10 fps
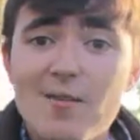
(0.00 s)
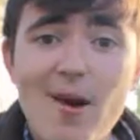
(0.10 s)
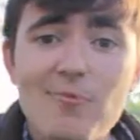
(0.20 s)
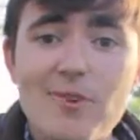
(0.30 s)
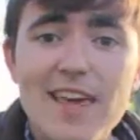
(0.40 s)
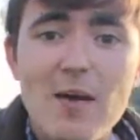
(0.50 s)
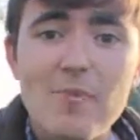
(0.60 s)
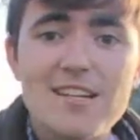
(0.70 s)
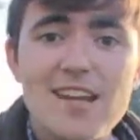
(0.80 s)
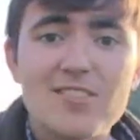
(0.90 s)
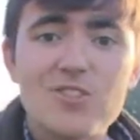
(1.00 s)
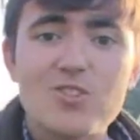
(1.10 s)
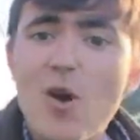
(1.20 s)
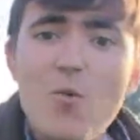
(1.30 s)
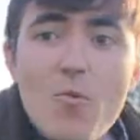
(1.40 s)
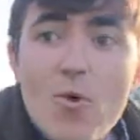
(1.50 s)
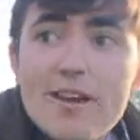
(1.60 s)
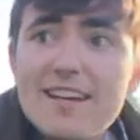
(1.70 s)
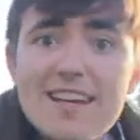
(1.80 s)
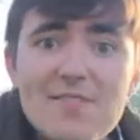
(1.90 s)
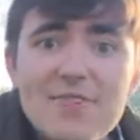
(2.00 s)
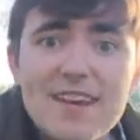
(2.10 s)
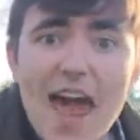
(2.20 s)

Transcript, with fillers: Come on, without my death, the show wouldn't even